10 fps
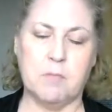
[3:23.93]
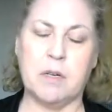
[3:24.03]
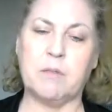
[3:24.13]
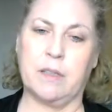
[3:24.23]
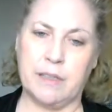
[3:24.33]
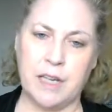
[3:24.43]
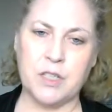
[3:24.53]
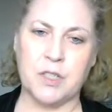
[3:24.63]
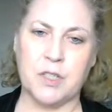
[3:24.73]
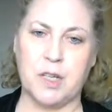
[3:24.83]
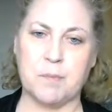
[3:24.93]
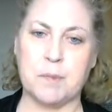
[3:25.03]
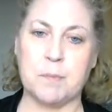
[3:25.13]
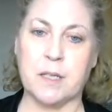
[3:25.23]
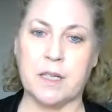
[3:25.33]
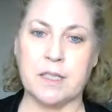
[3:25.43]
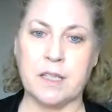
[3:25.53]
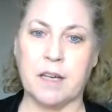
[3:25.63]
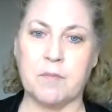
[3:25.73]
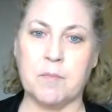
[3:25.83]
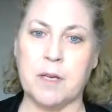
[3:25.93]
but relationships, because I've